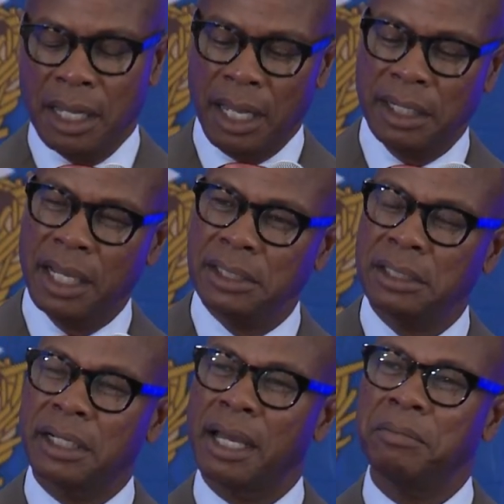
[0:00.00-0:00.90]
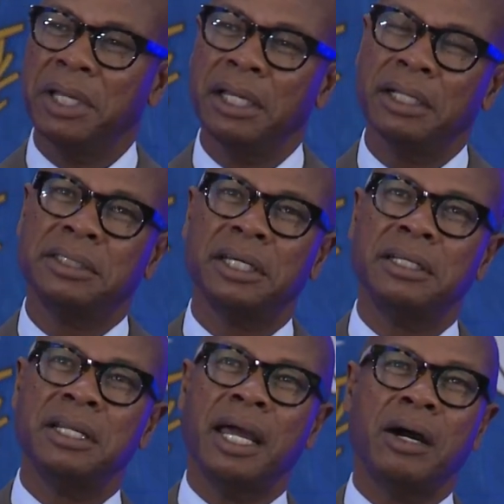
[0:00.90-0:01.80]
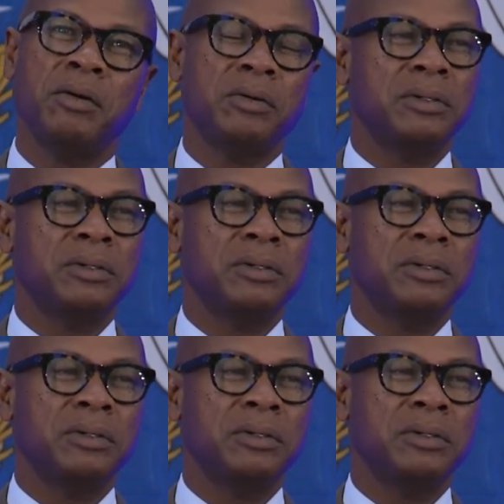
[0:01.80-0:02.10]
and they'd look at me and they said, now,